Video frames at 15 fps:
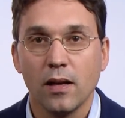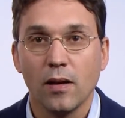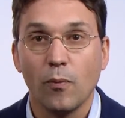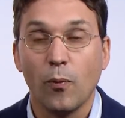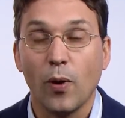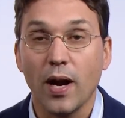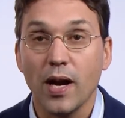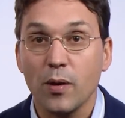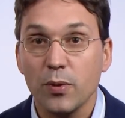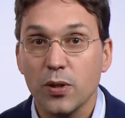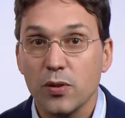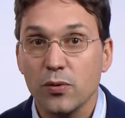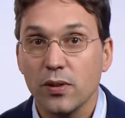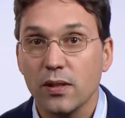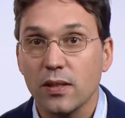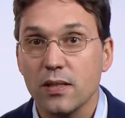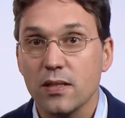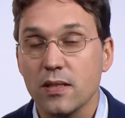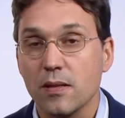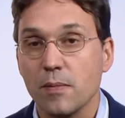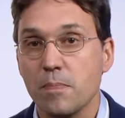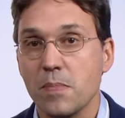Why are we doing
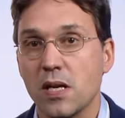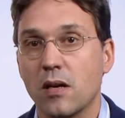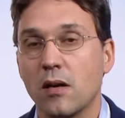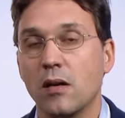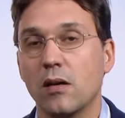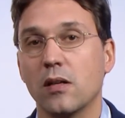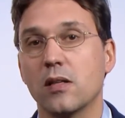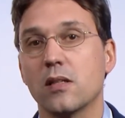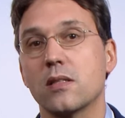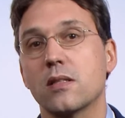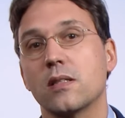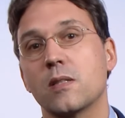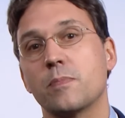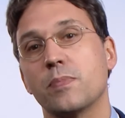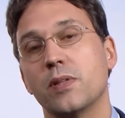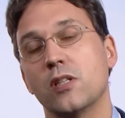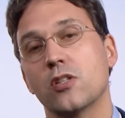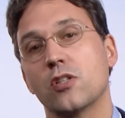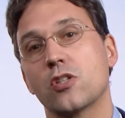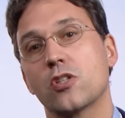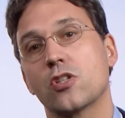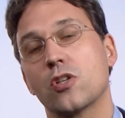this? Because it's
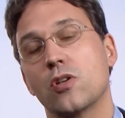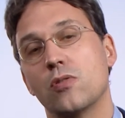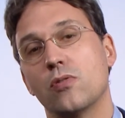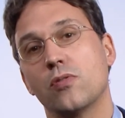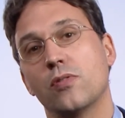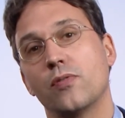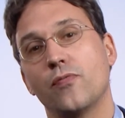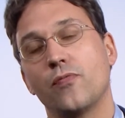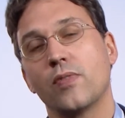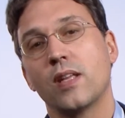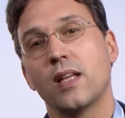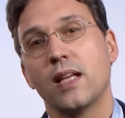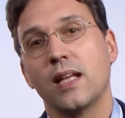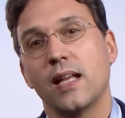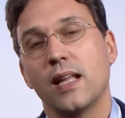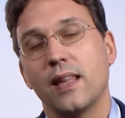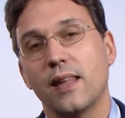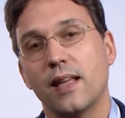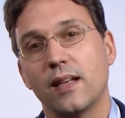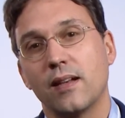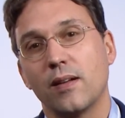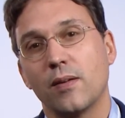been shown
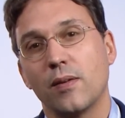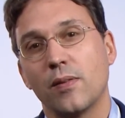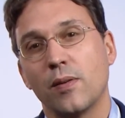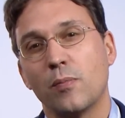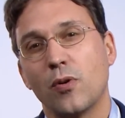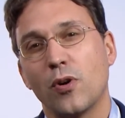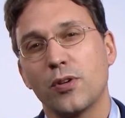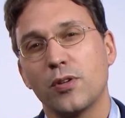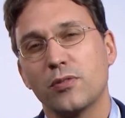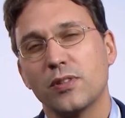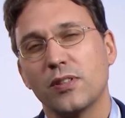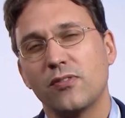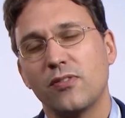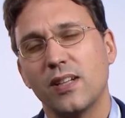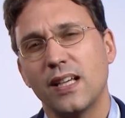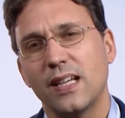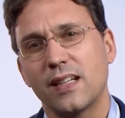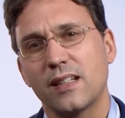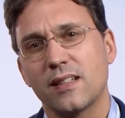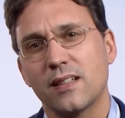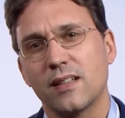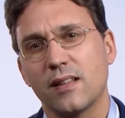that the more you
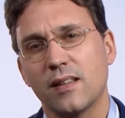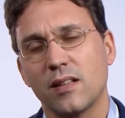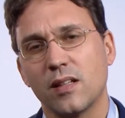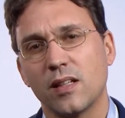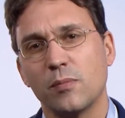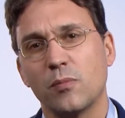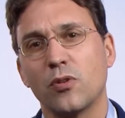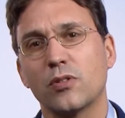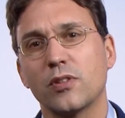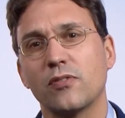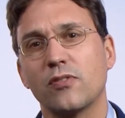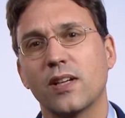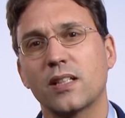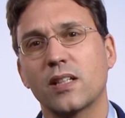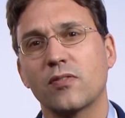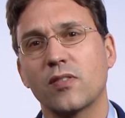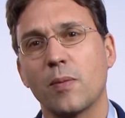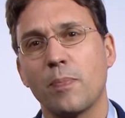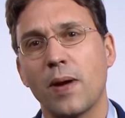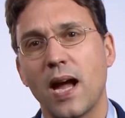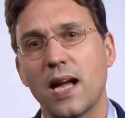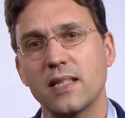reflect, the more reflective
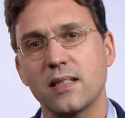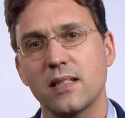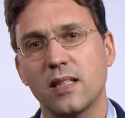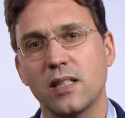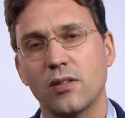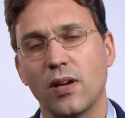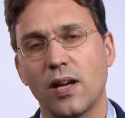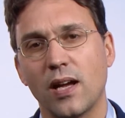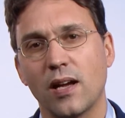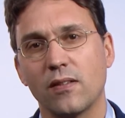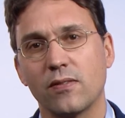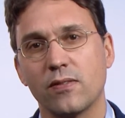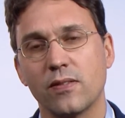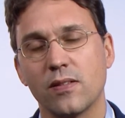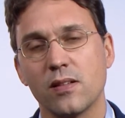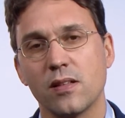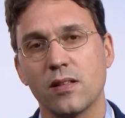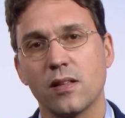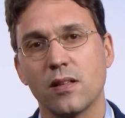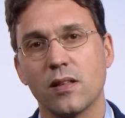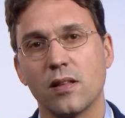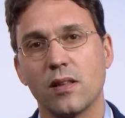capacity you have,
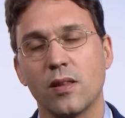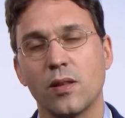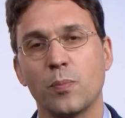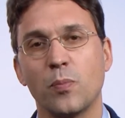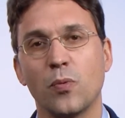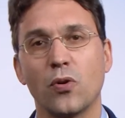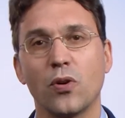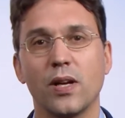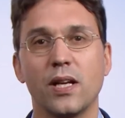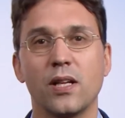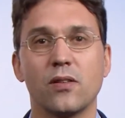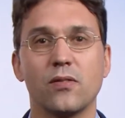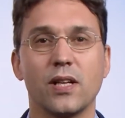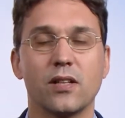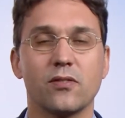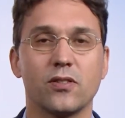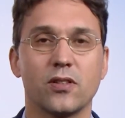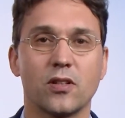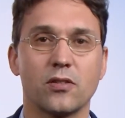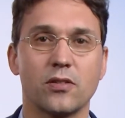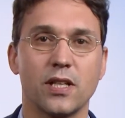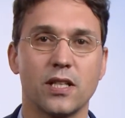the more innovative and
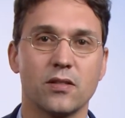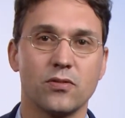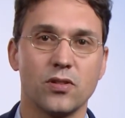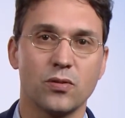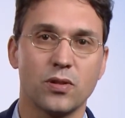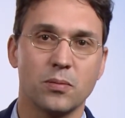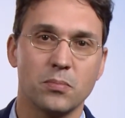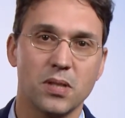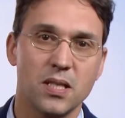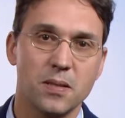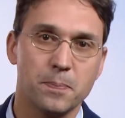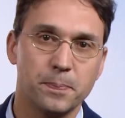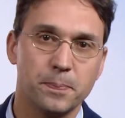creative you can be.